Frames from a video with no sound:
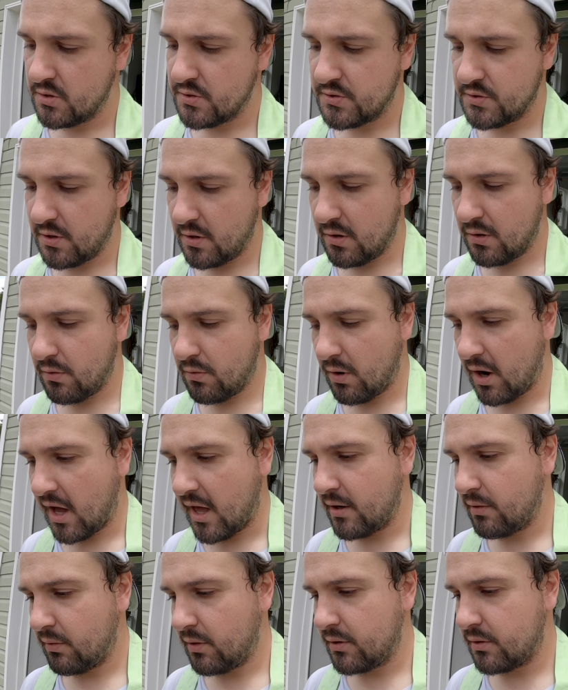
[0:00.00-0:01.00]
So
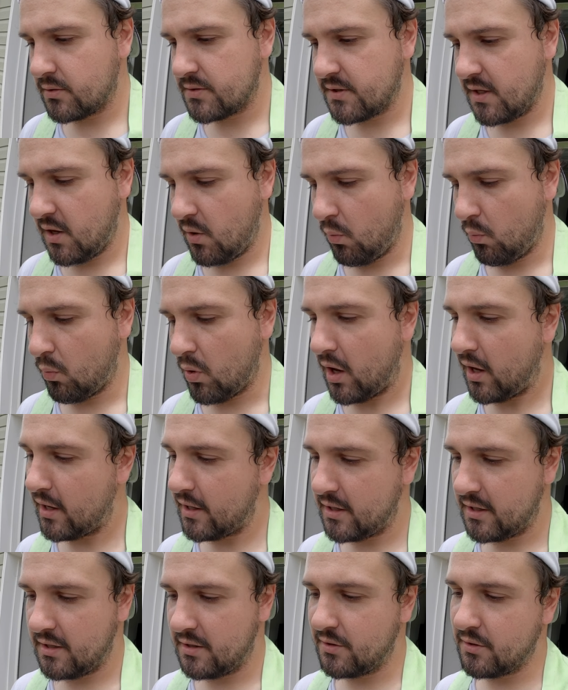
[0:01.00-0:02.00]
I don't understand
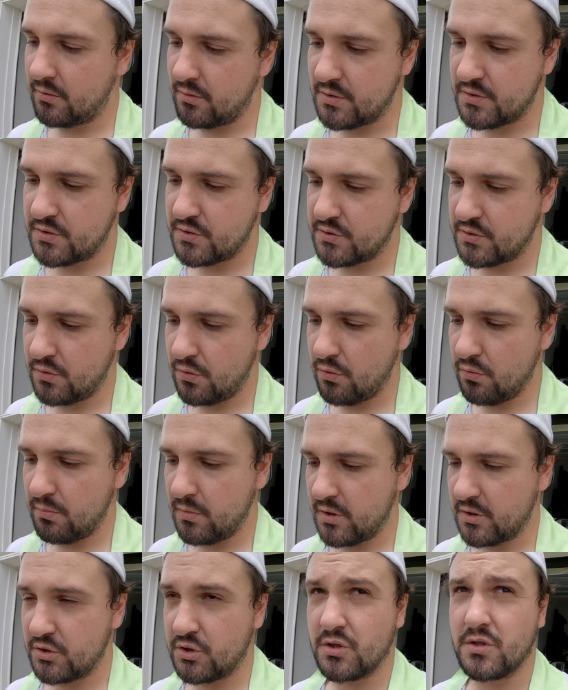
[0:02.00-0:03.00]
why there is so
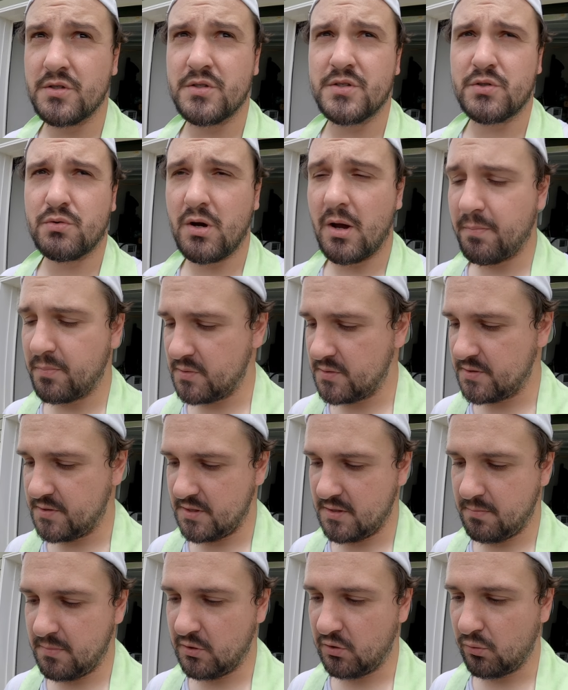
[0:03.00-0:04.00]
much
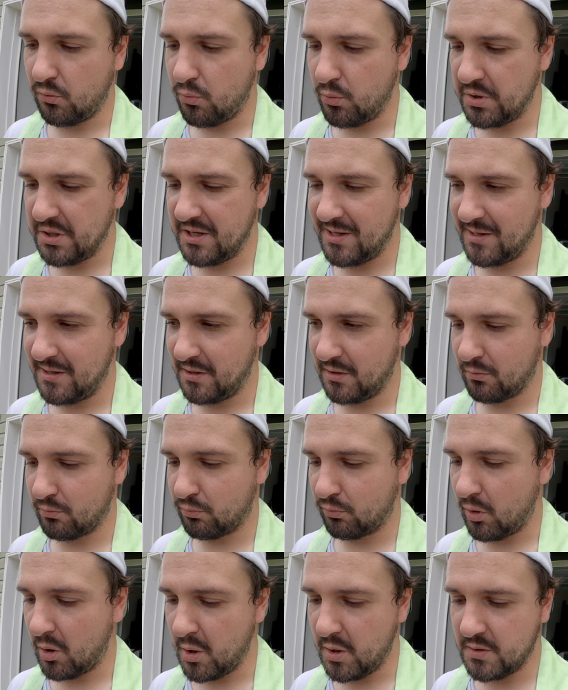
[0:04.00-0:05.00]
discrepancy between the
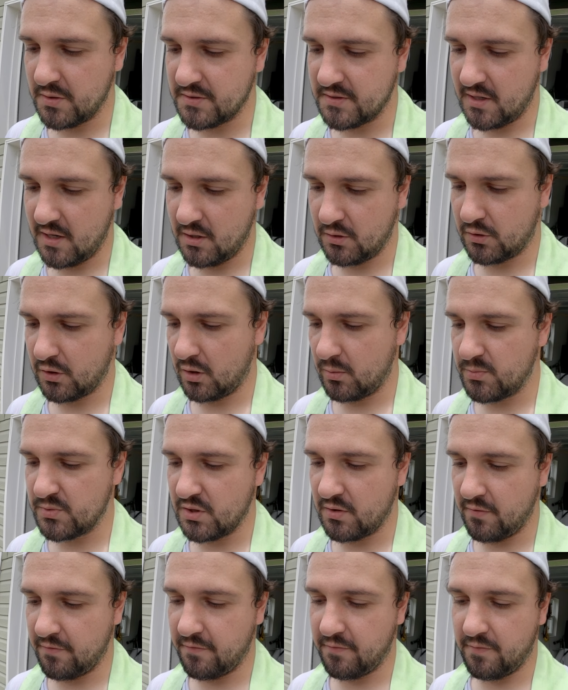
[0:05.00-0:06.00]
runs in terms
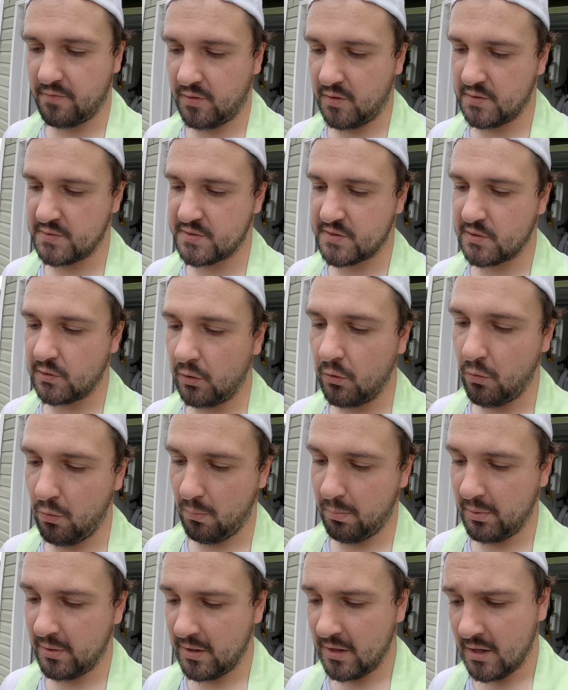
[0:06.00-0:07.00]
of the
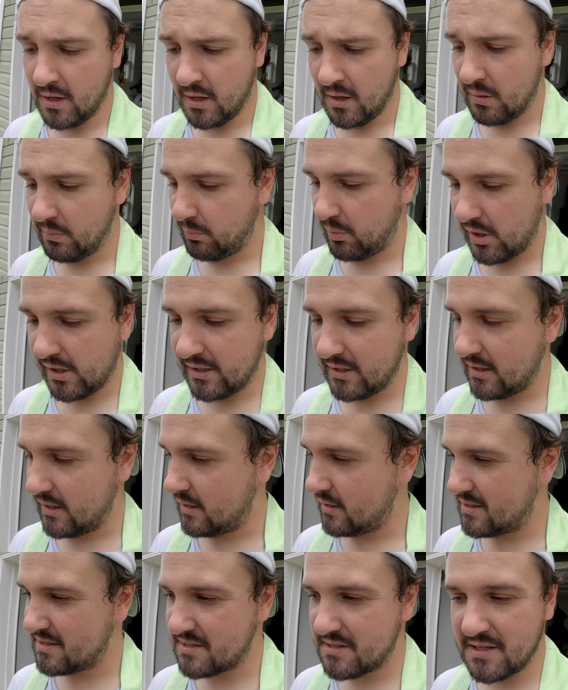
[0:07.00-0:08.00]
slope, but
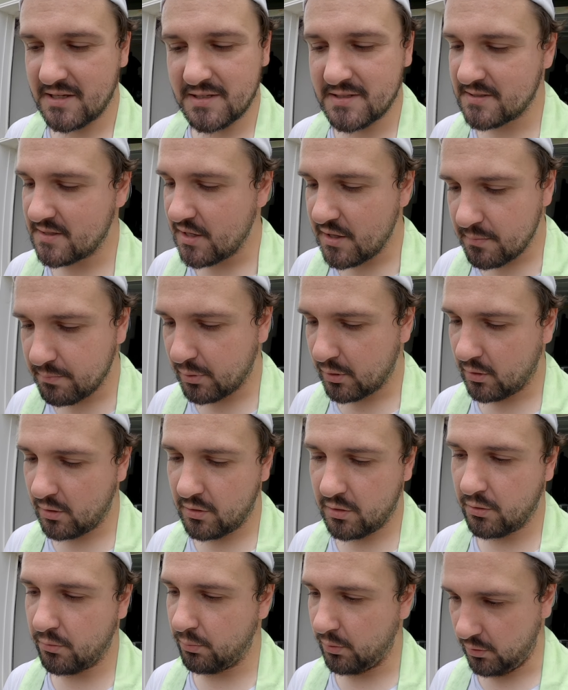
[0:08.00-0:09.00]
it is the same part
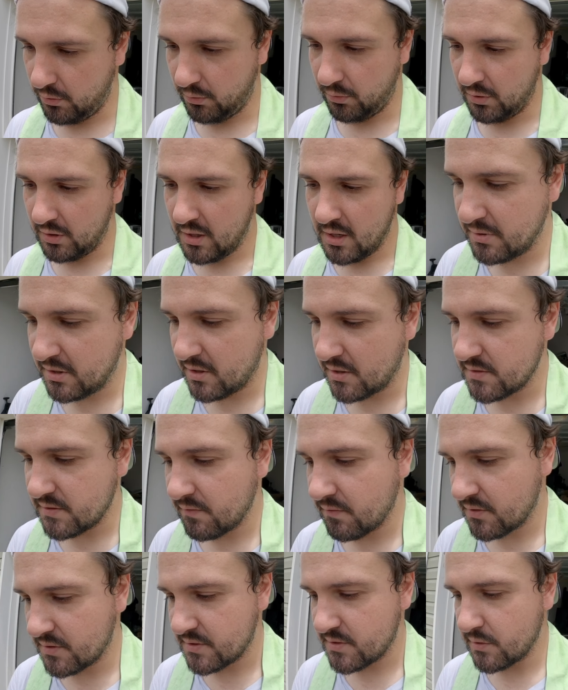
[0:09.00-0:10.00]
of the road. Because
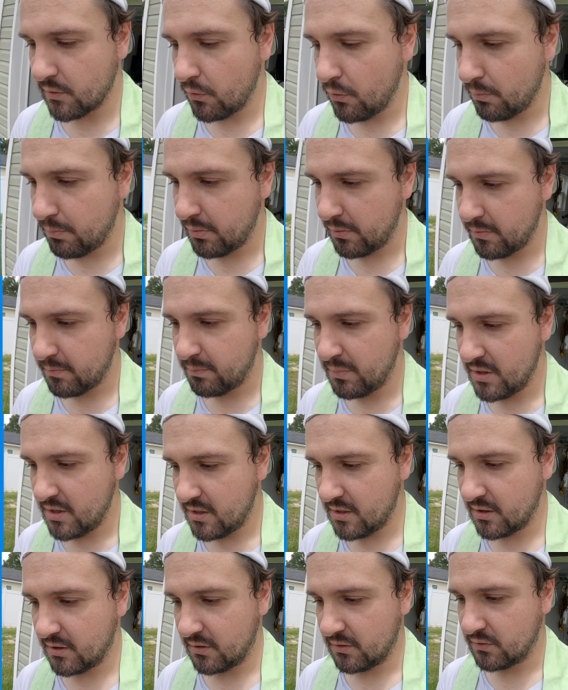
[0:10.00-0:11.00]
of the slope
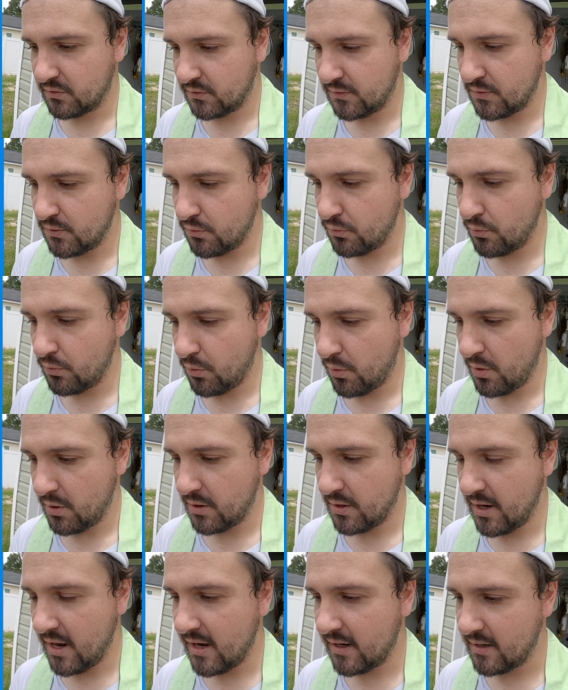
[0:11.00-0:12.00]
being too
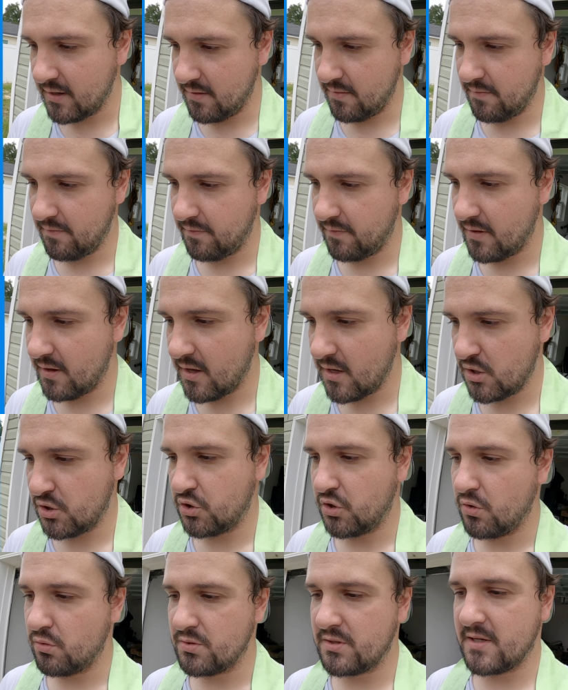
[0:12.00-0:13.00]
negative, it
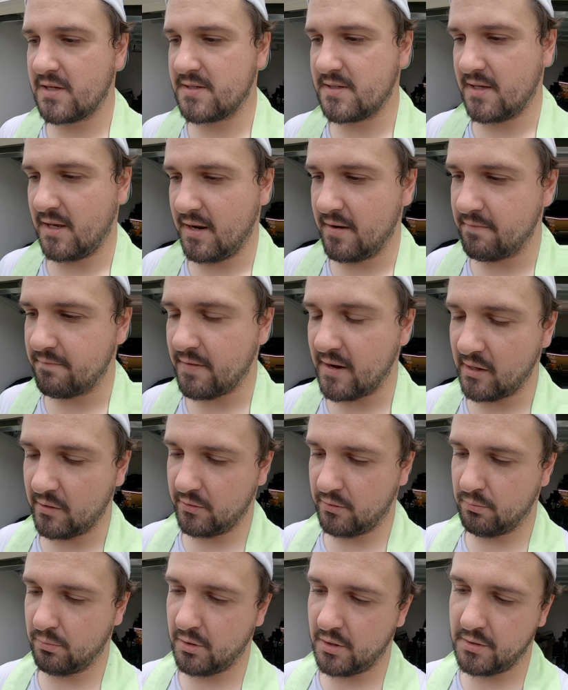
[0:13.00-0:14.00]
shows as an
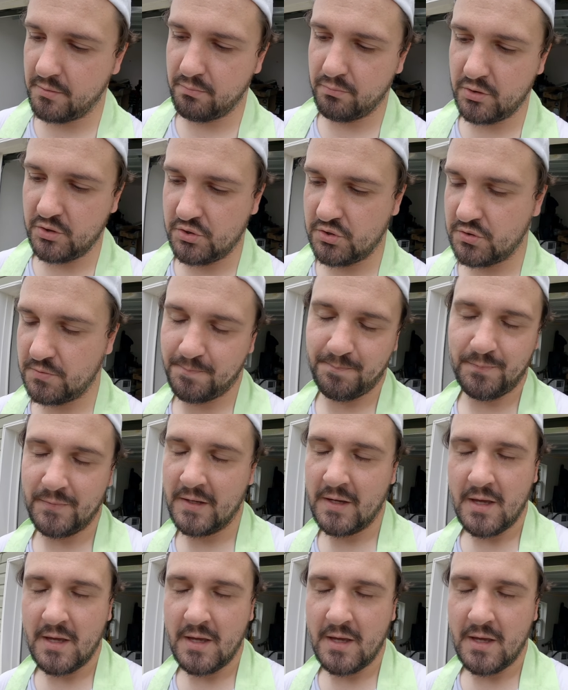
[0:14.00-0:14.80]
invalid run, which